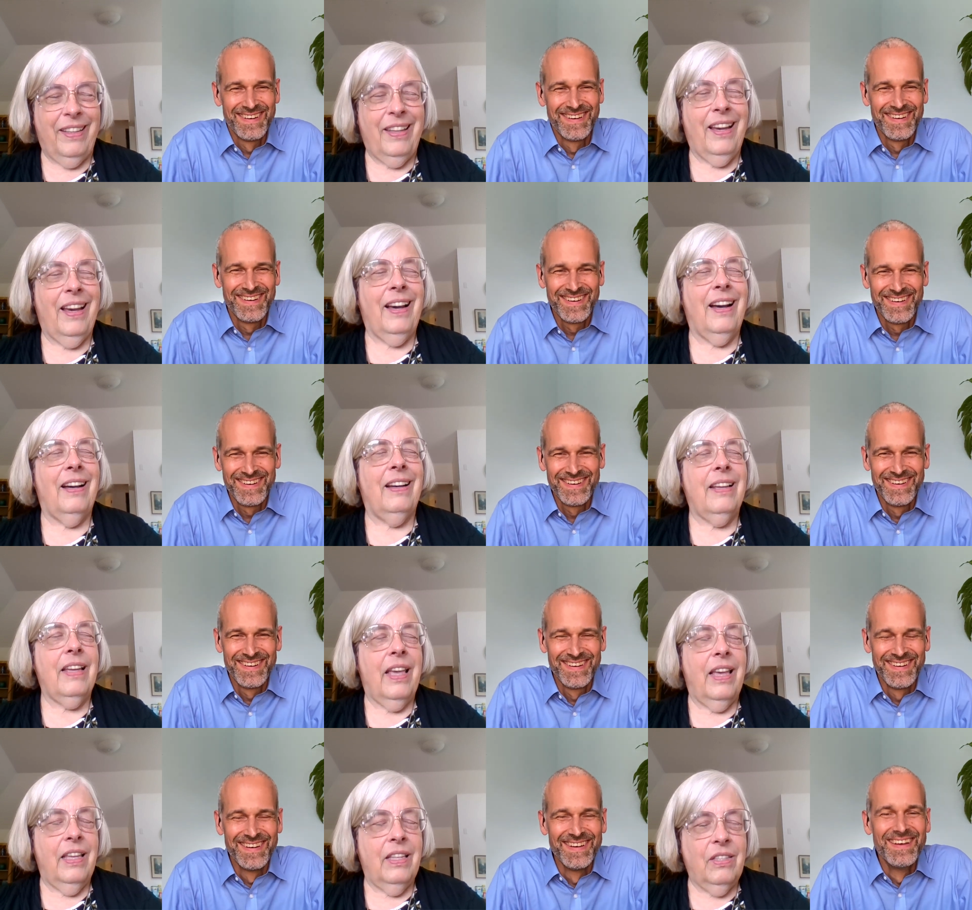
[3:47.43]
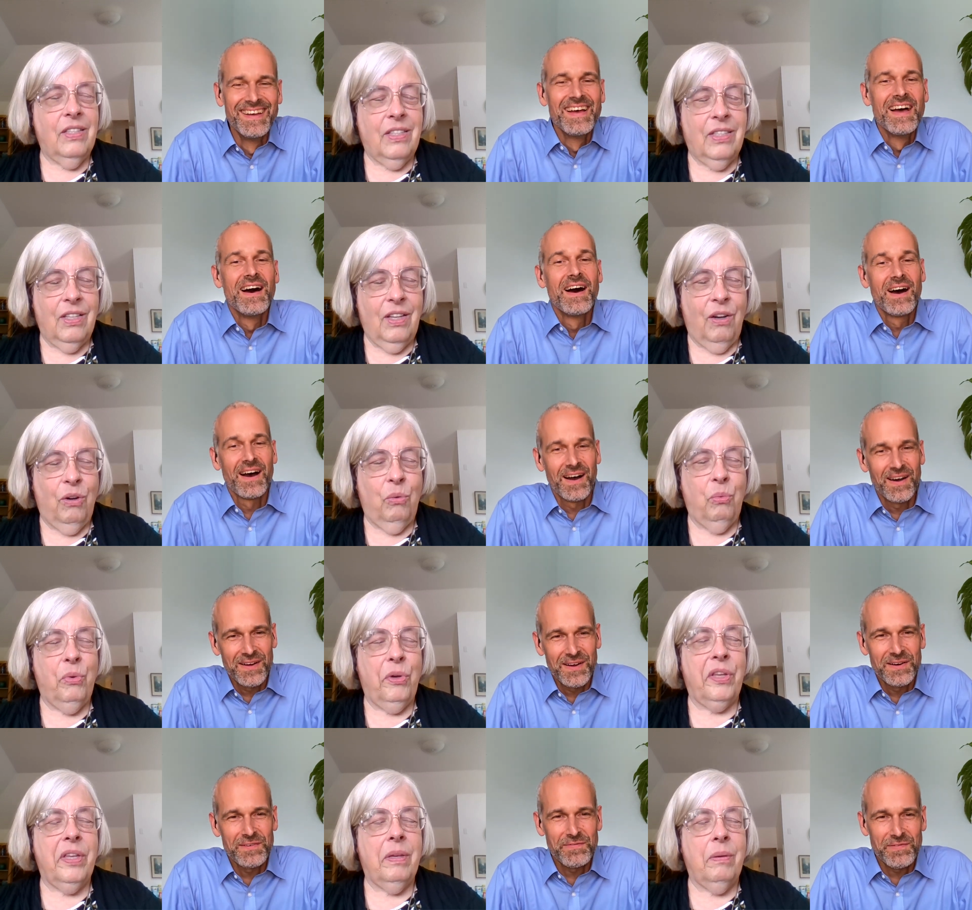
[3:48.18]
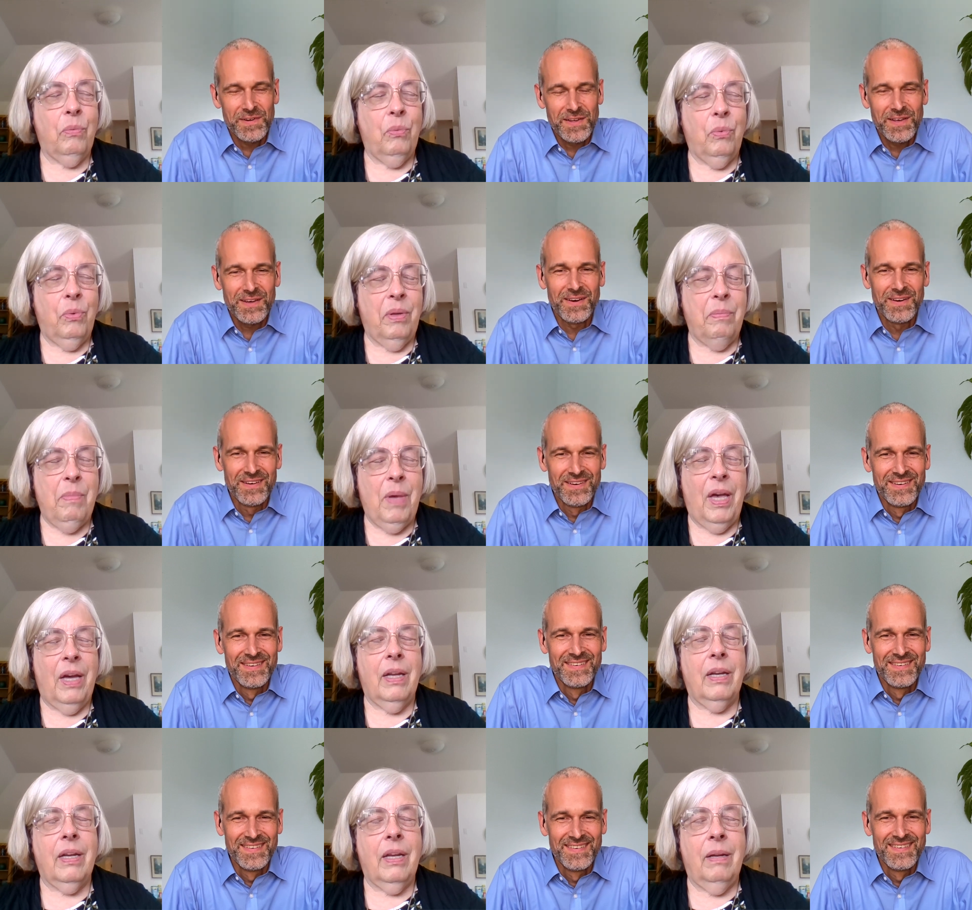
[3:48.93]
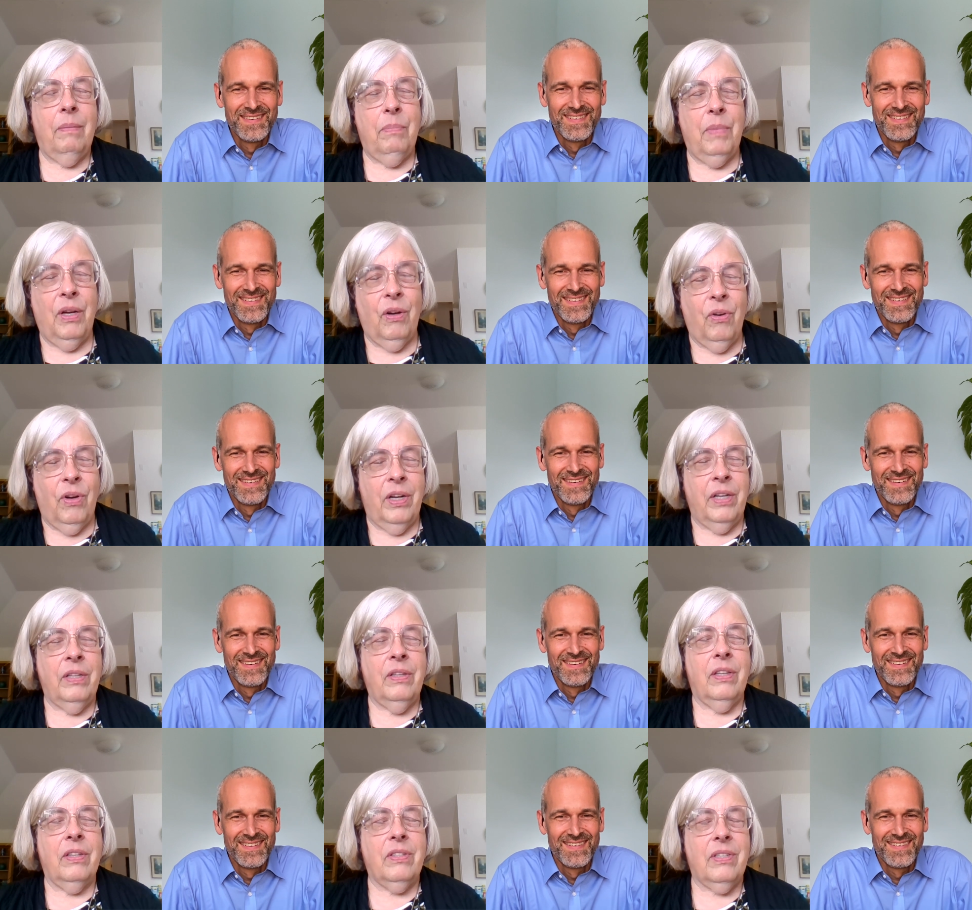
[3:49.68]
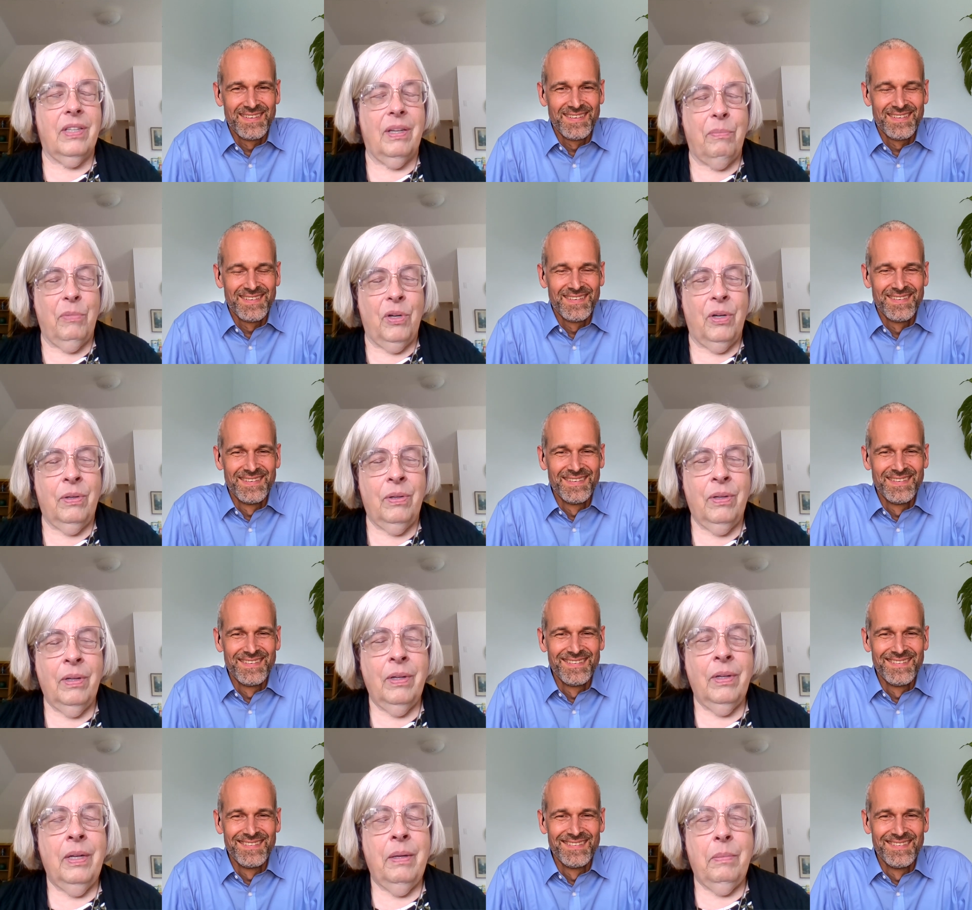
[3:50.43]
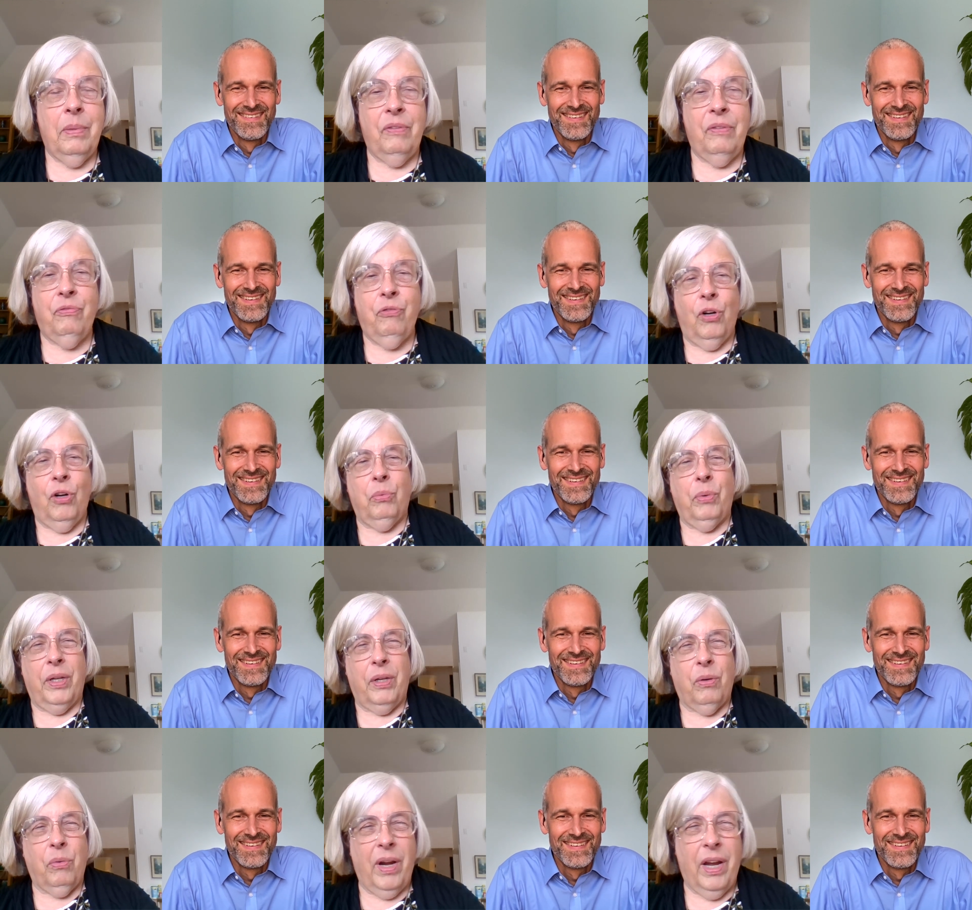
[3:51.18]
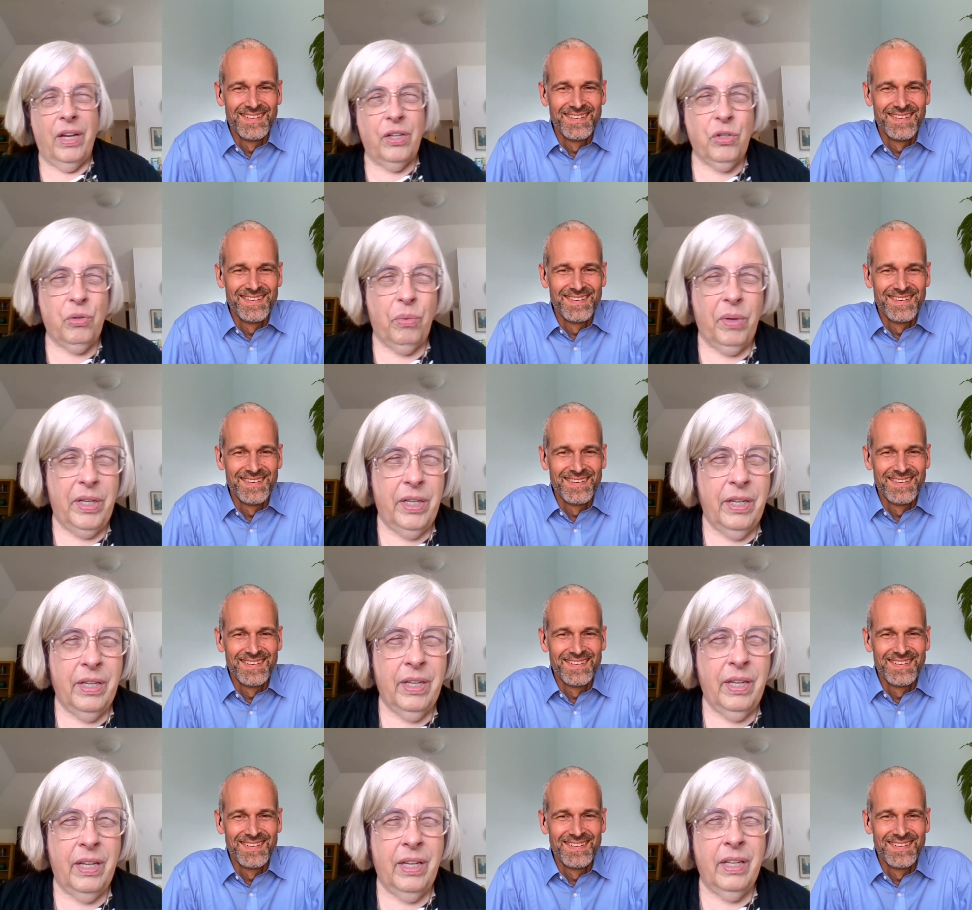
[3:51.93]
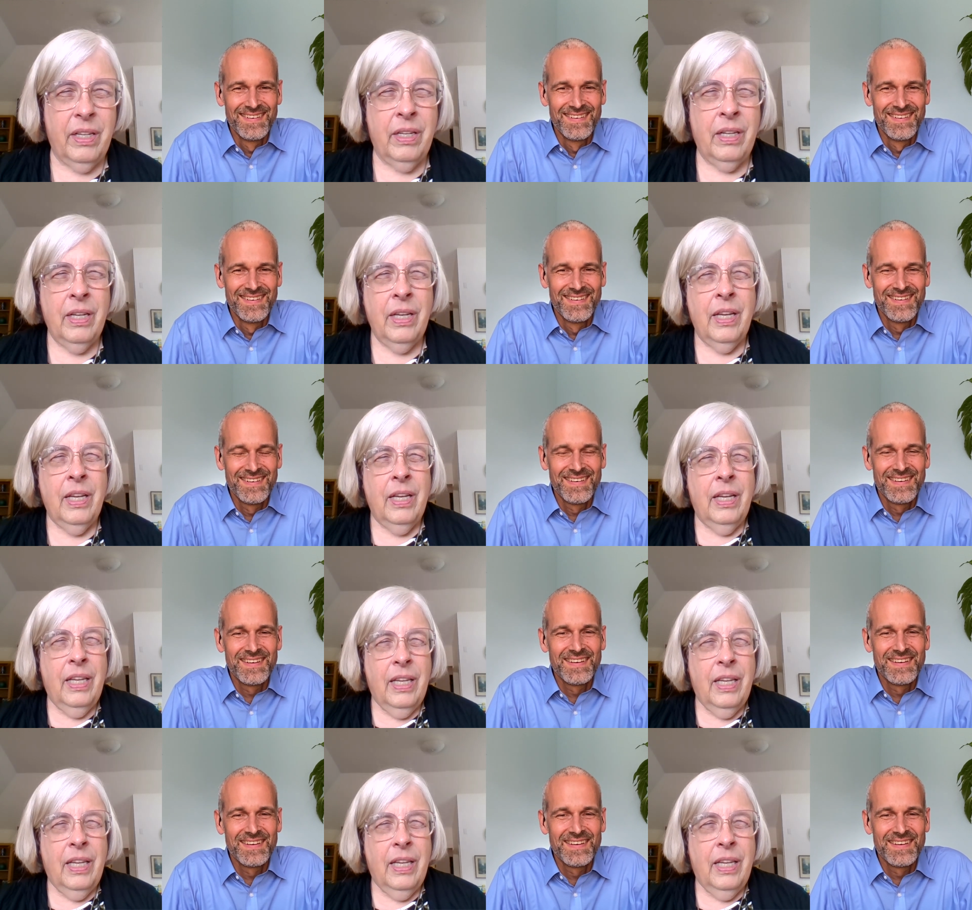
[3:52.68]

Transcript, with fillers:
Speaker 1: Yeah, and so for we, we, met and married the summer before we graduated, and